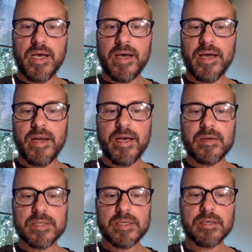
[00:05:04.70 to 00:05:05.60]

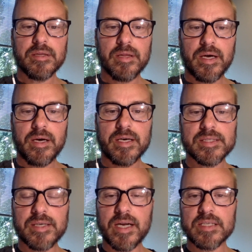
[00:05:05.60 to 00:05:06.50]
announcing a
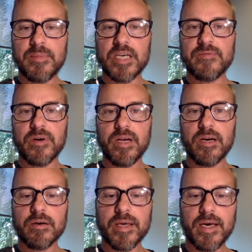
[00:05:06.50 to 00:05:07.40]
status match for
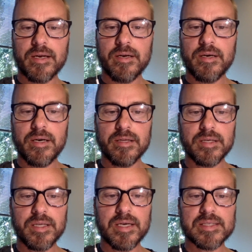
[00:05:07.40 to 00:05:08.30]
Air Canada
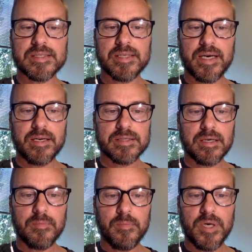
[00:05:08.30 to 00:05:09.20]
Elite status
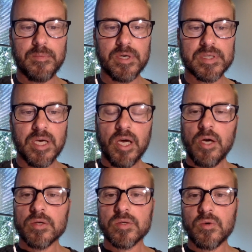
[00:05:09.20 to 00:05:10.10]
members.
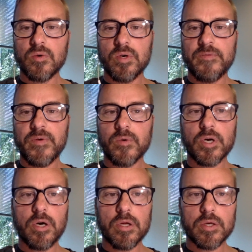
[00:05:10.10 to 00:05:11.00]
So if you
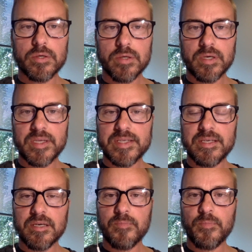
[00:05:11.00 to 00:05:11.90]
recall earlier this
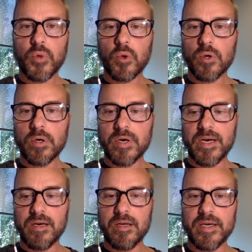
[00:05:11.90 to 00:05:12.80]
year, Porter
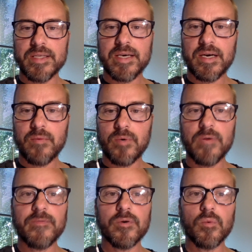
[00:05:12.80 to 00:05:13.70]
Airlines had
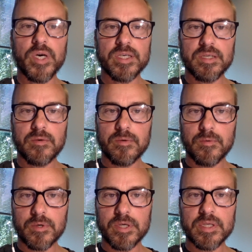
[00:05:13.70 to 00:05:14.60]
one for WestJet
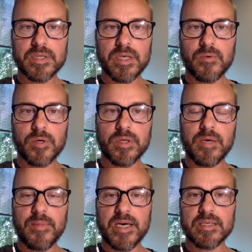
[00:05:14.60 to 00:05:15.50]
Rewards. They
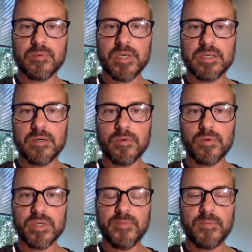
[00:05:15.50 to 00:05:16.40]
matched WestJet
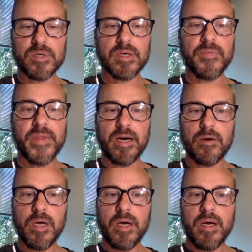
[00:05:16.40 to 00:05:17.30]
Rewards members, and
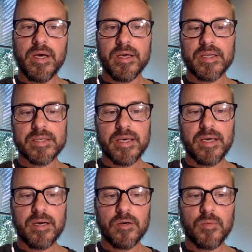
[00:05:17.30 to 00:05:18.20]
now it's
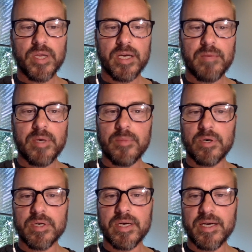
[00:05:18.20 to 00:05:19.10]
Aeroplan
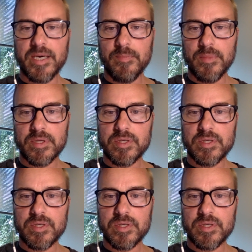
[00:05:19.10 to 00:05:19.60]
member time